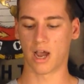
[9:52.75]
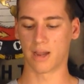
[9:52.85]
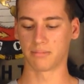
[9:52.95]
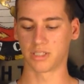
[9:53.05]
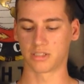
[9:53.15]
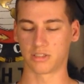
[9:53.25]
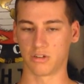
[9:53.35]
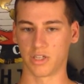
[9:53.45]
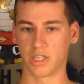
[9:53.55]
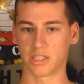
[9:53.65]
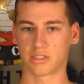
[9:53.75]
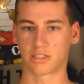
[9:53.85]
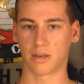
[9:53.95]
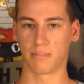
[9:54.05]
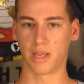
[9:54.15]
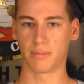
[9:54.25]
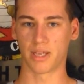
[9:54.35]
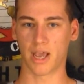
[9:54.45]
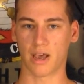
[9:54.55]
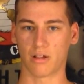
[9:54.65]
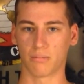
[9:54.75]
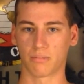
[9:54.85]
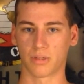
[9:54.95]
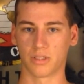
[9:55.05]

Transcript: I'm just doing this to maybe help